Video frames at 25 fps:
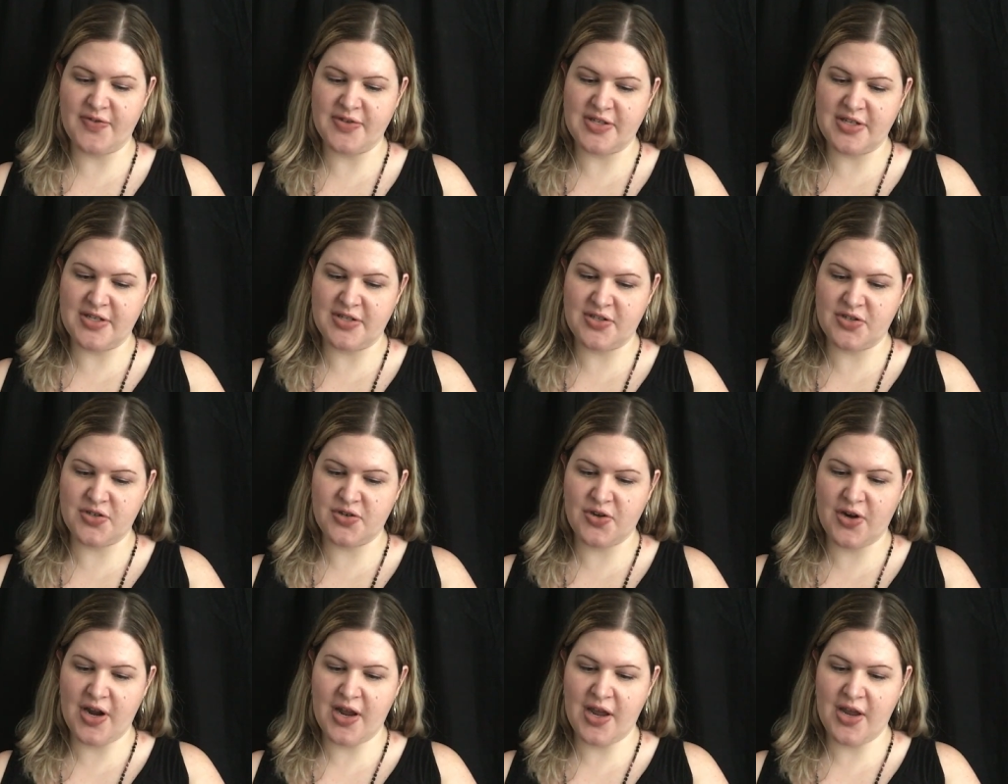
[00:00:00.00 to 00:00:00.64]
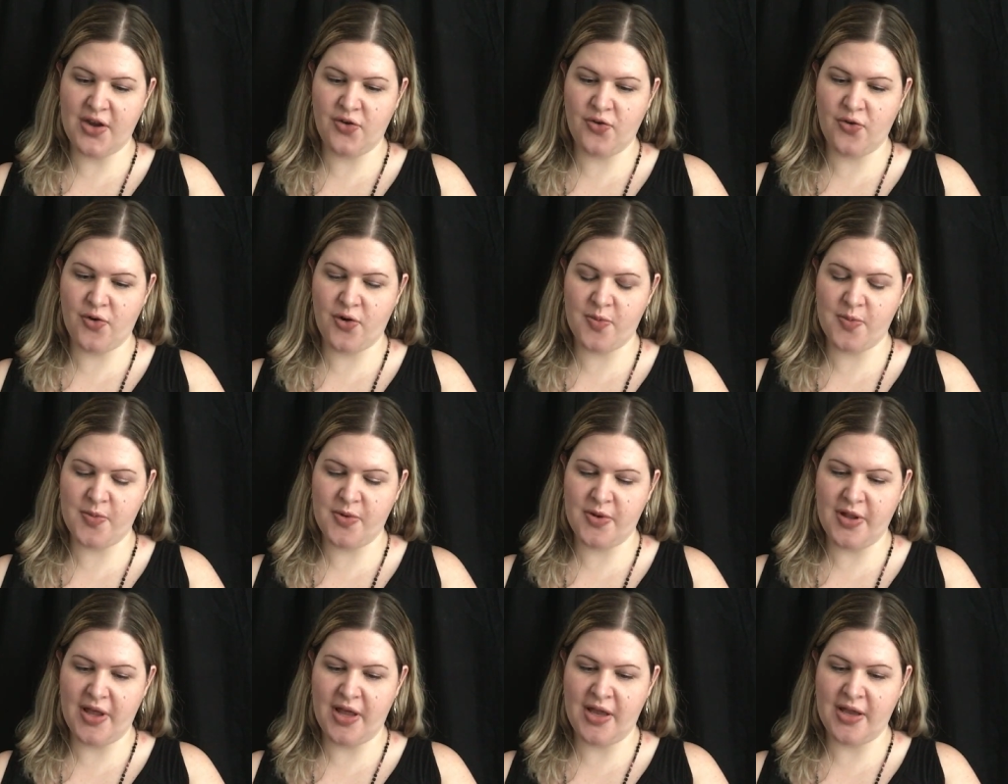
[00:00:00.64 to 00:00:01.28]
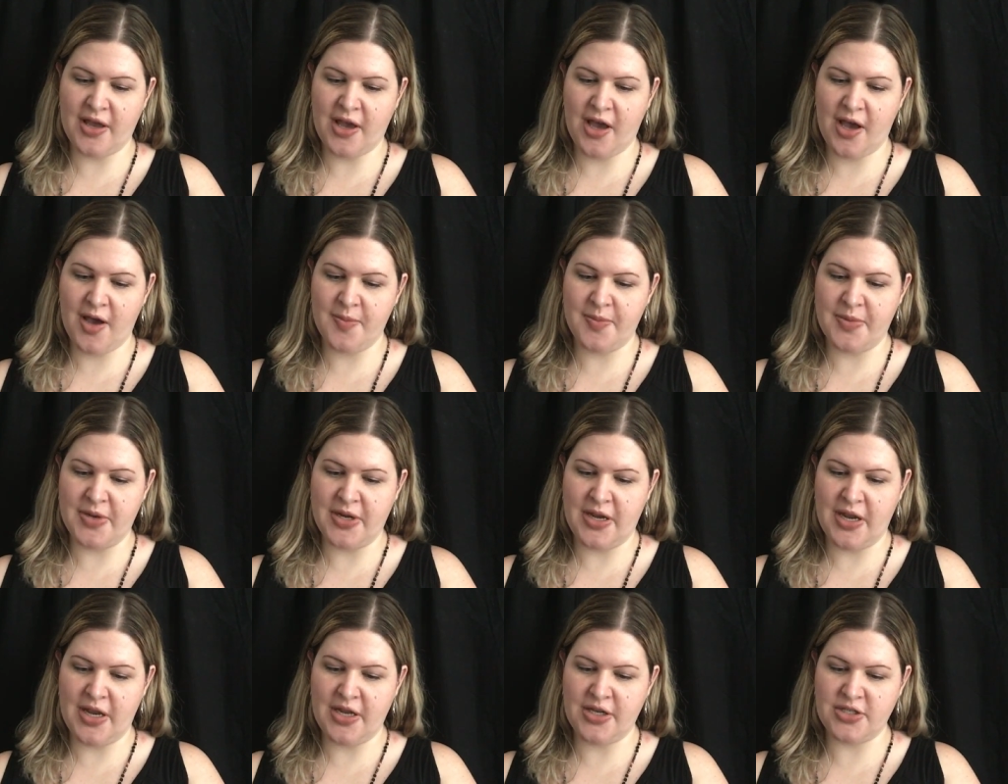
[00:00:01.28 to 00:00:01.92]
It says dry, normal, and
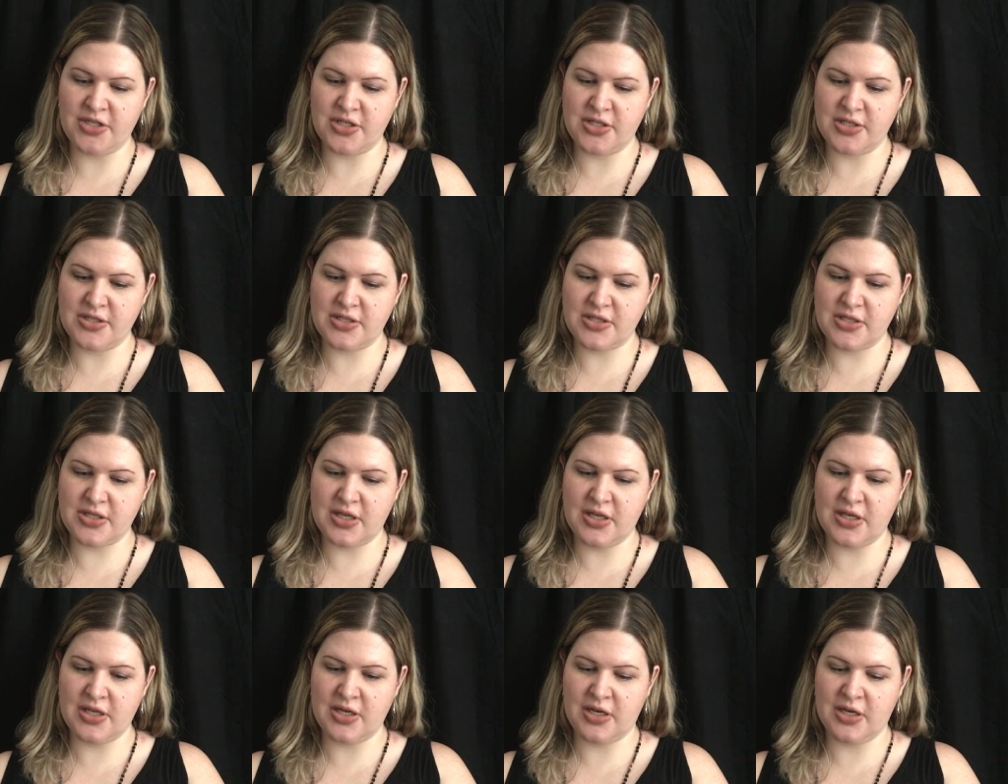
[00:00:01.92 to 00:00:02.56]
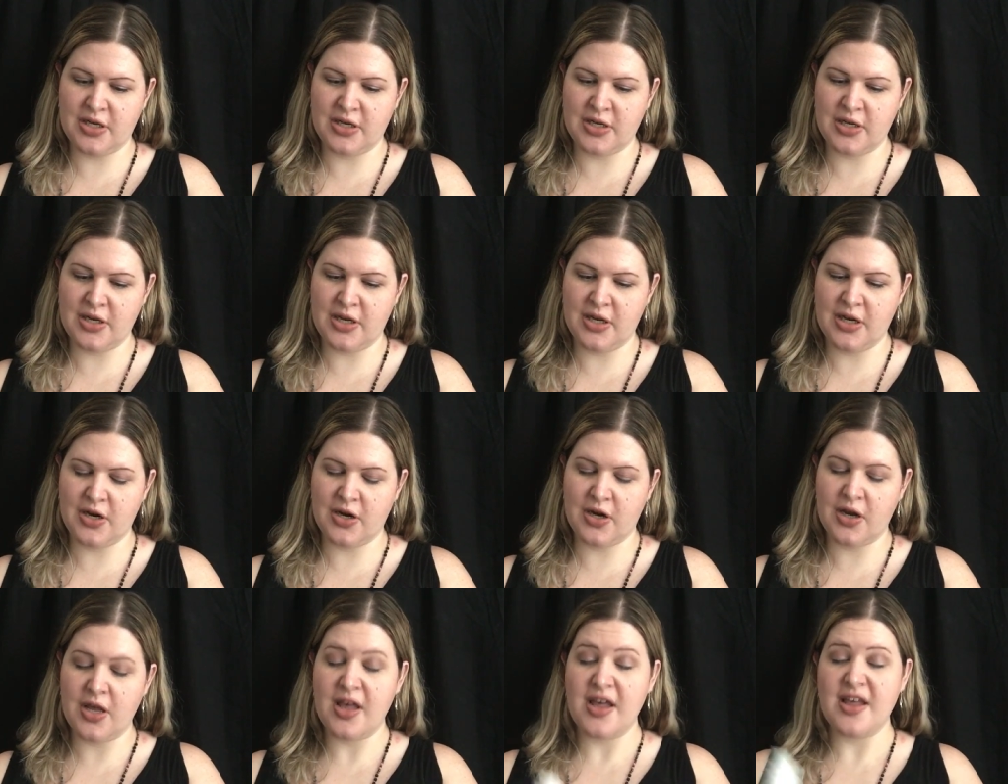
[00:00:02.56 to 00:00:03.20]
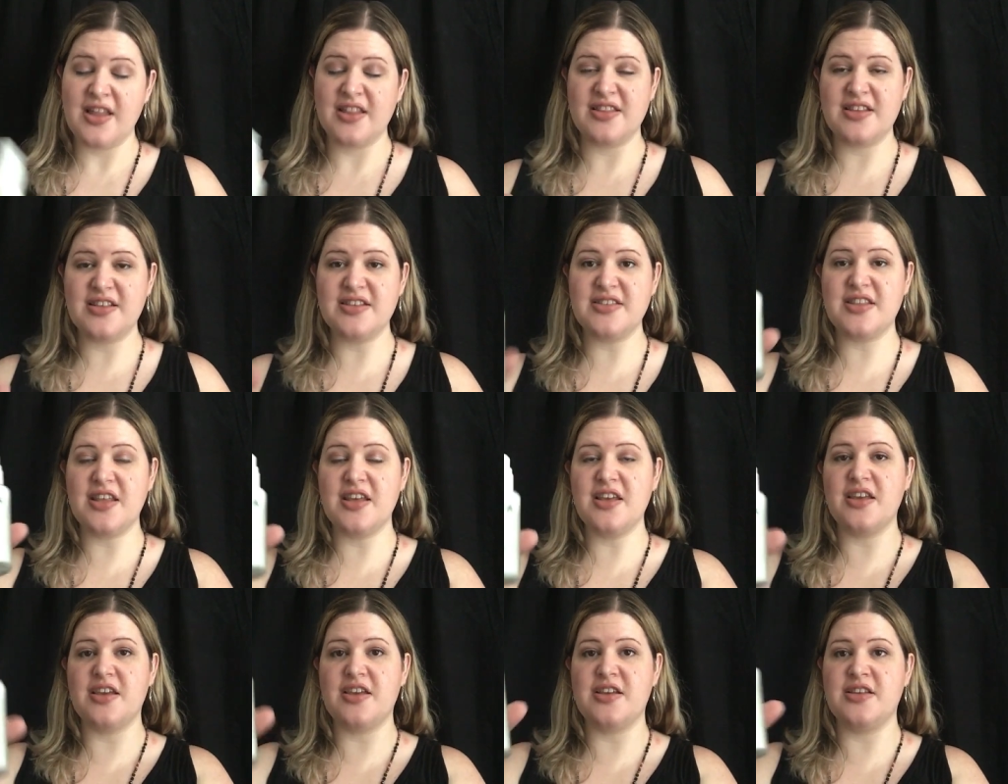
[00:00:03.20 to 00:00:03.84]
combination skin on here. This
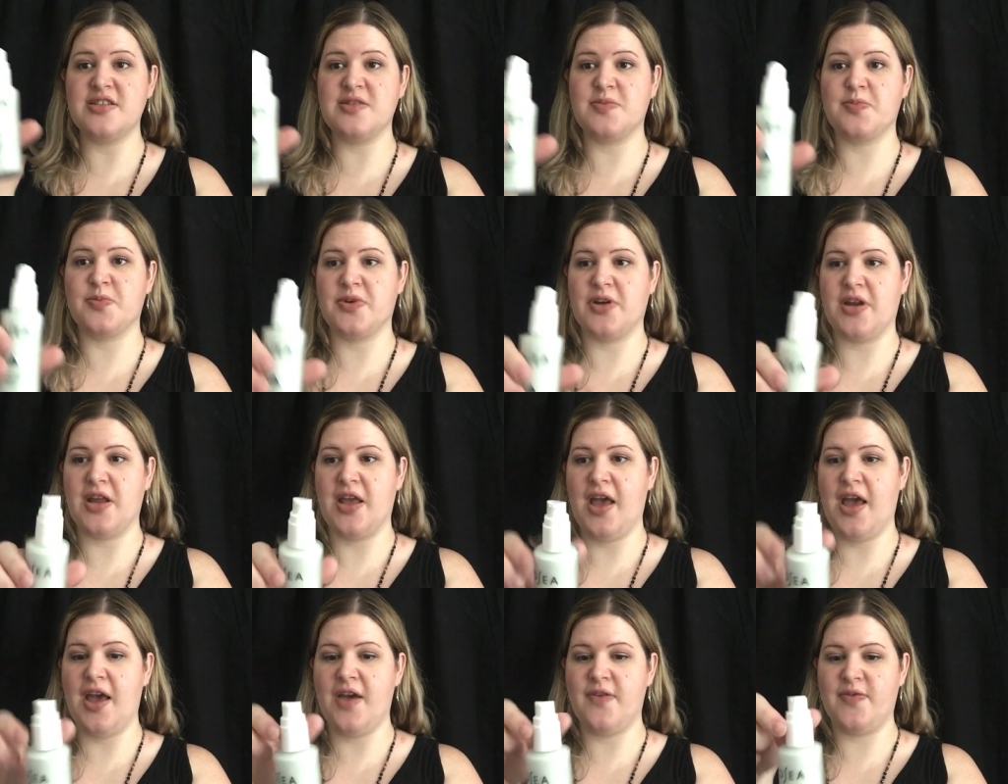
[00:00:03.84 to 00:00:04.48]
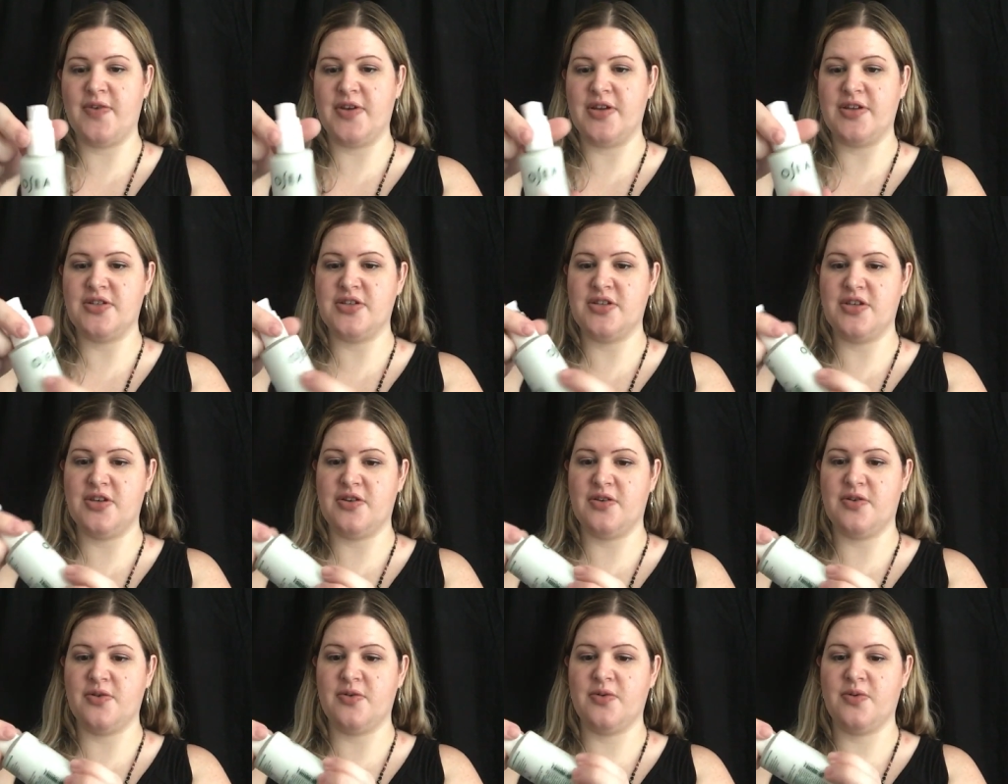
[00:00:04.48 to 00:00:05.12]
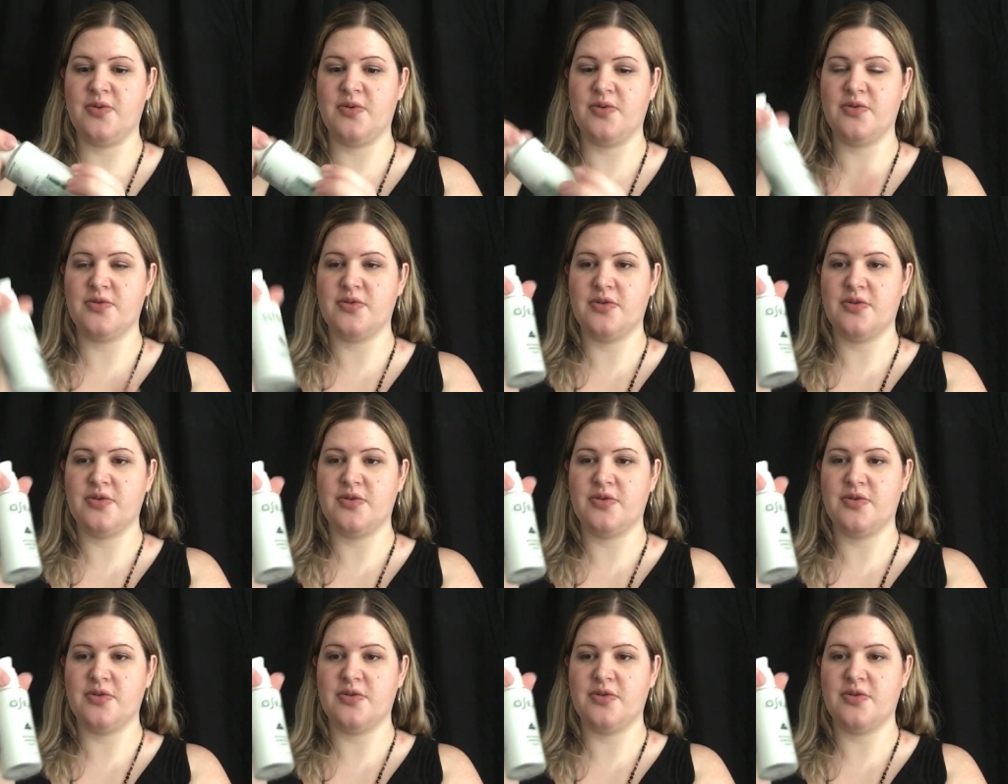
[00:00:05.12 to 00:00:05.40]
thing is pretty heavy too.